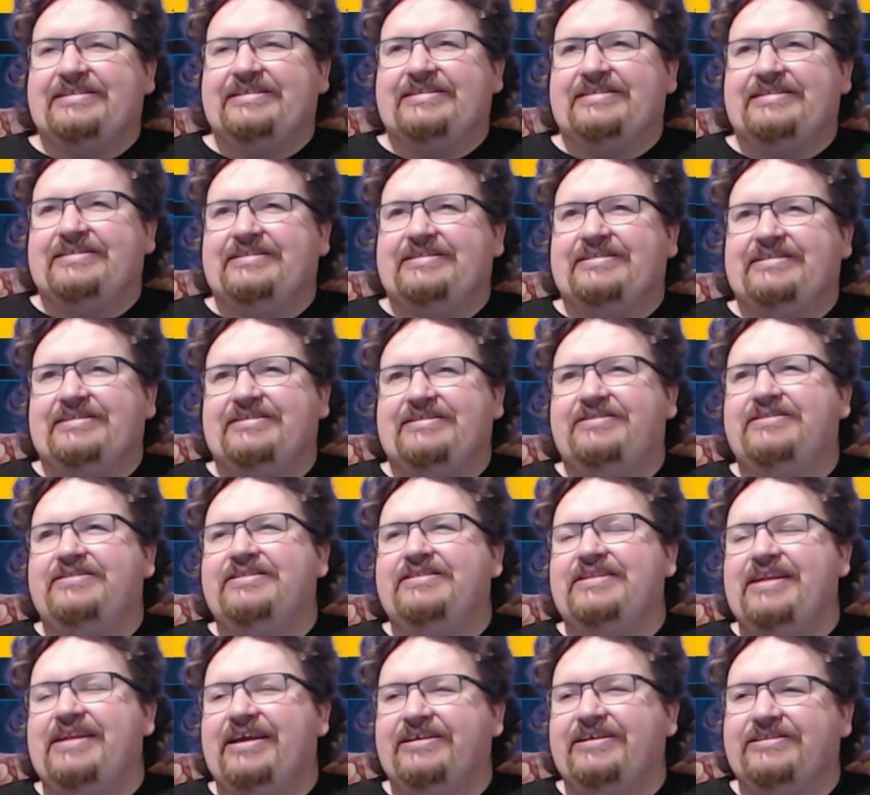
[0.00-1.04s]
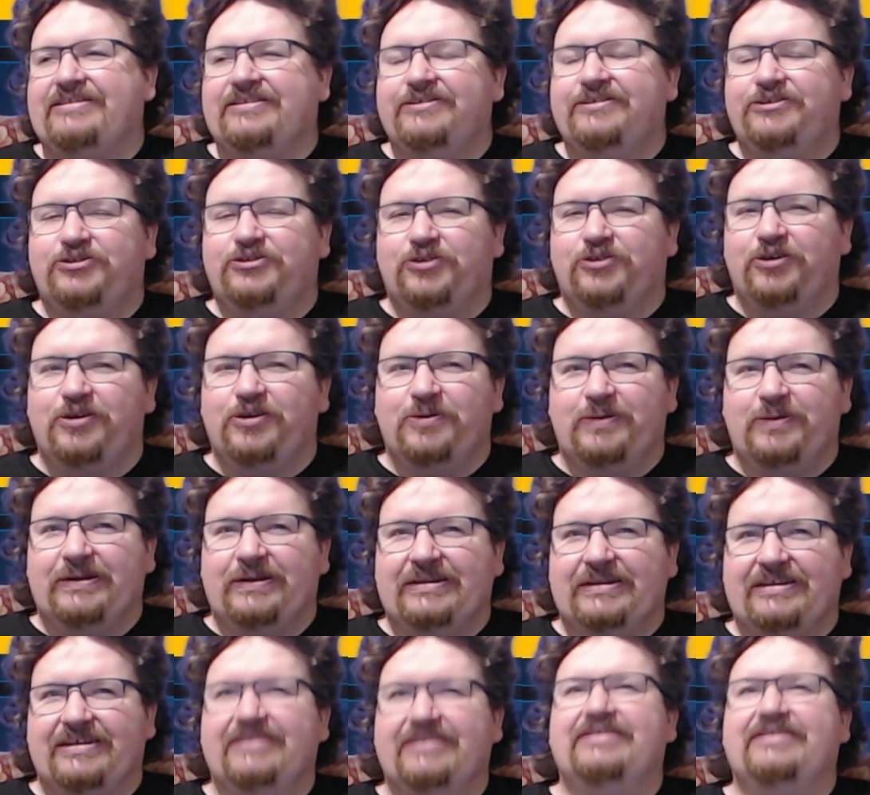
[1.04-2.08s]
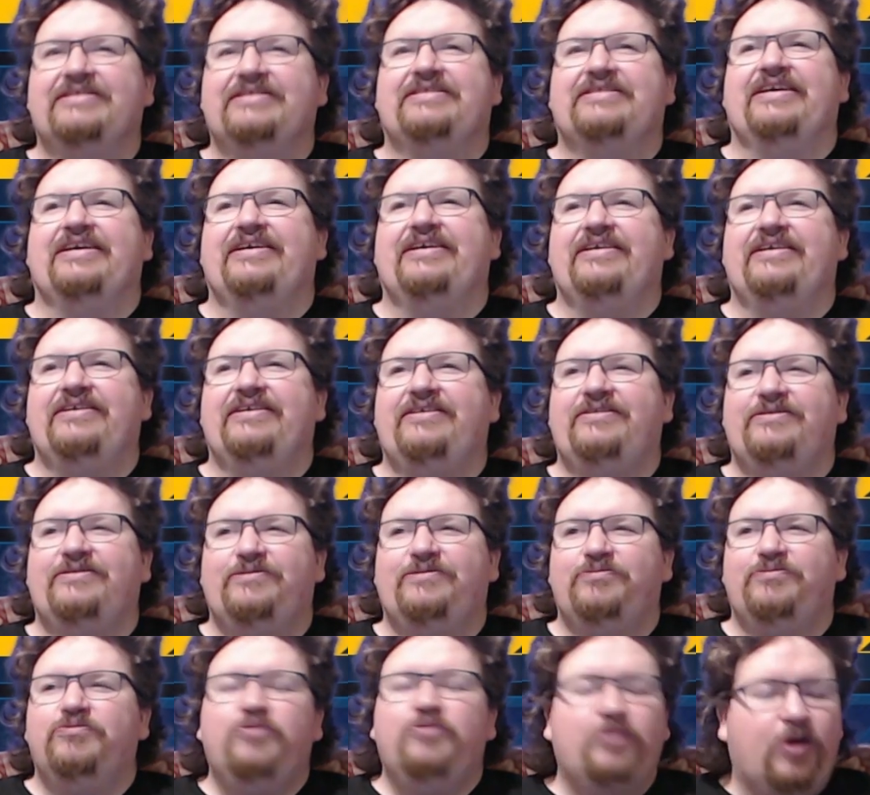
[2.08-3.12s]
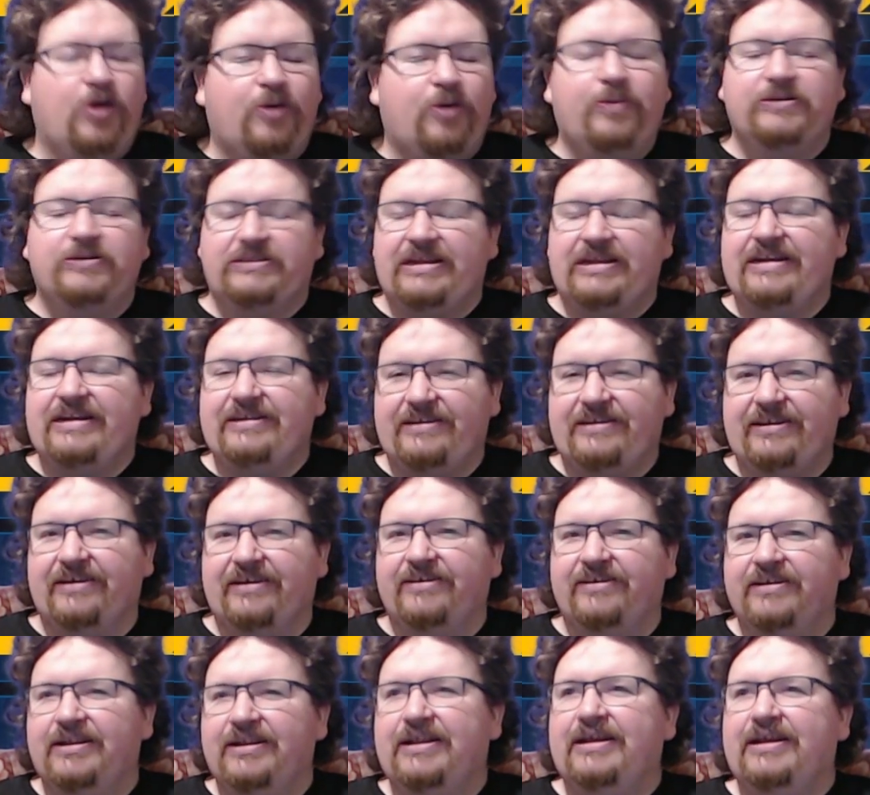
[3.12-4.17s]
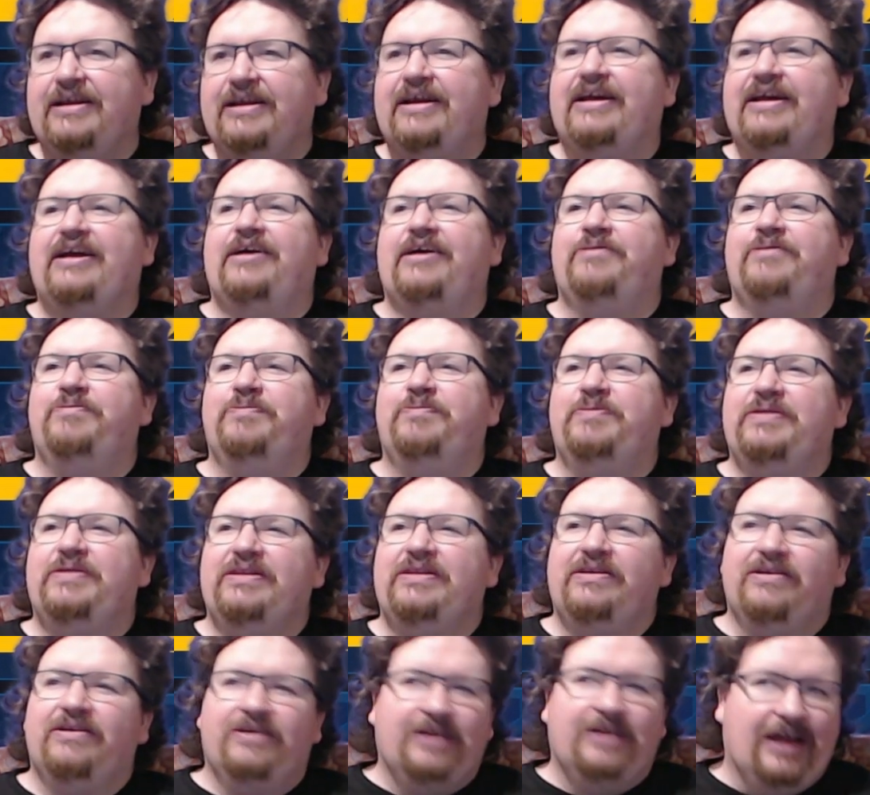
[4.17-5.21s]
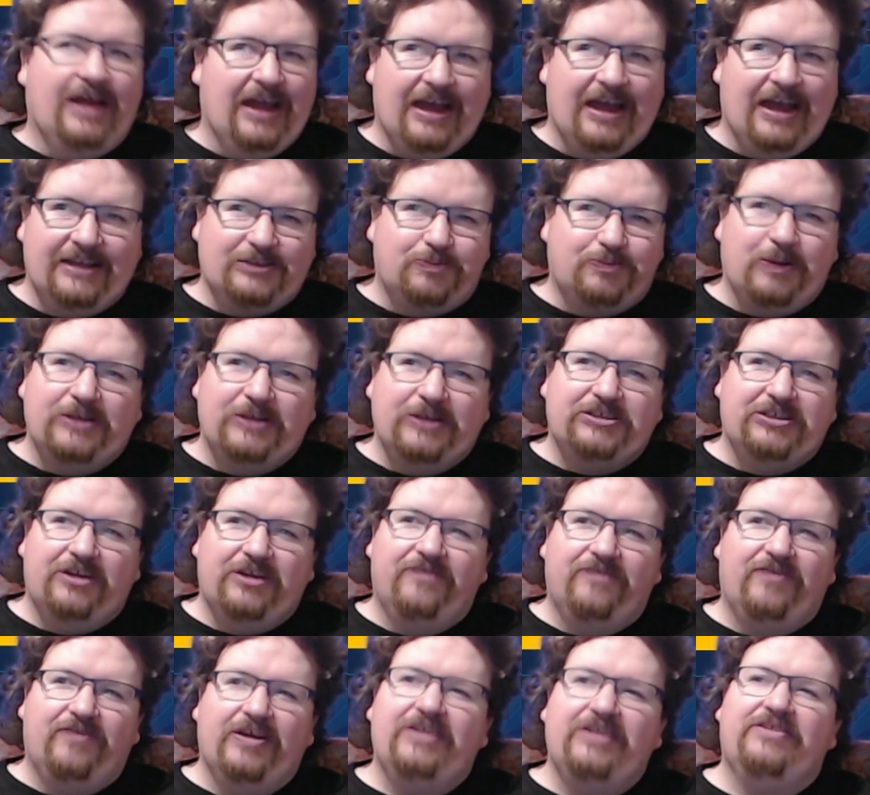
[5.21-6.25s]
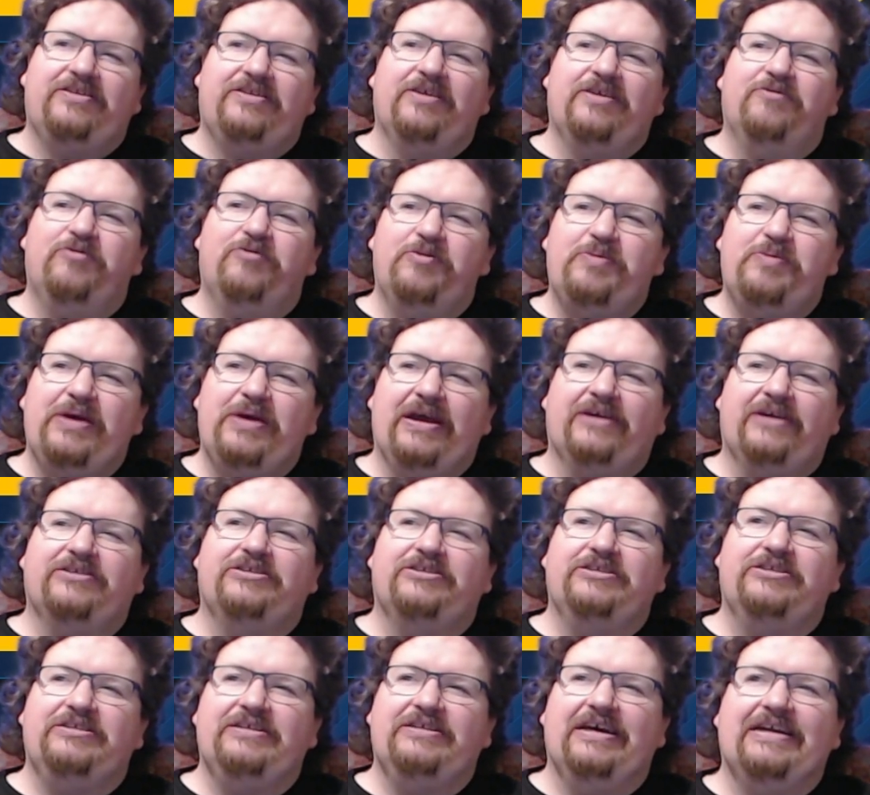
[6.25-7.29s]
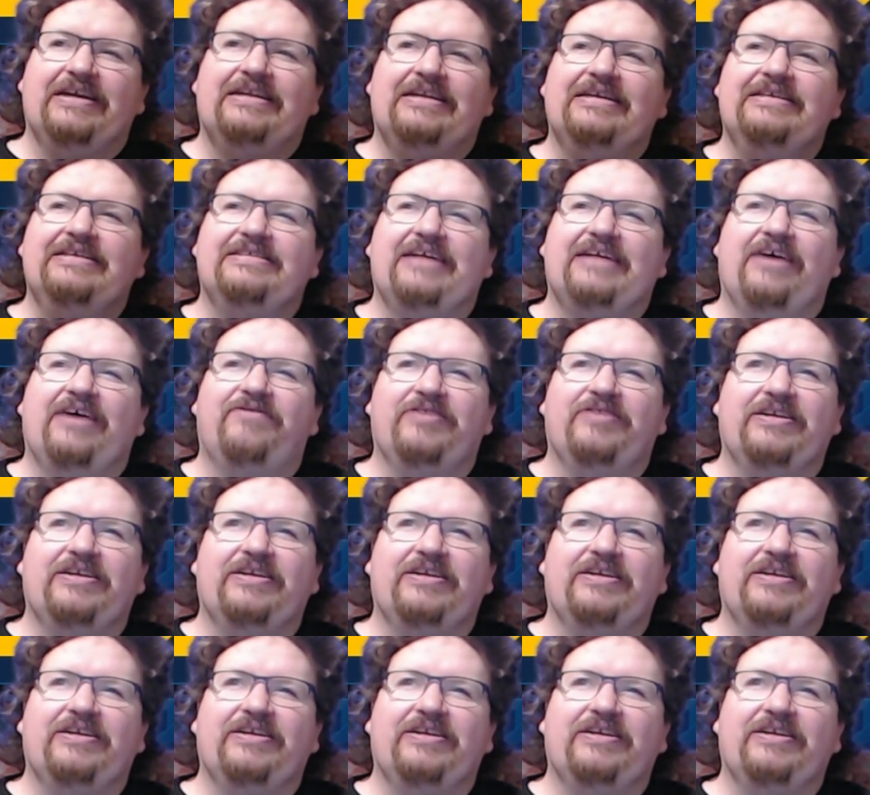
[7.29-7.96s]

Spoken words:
that's less enjoyable than, say, almost anything. A special event that would be actually at least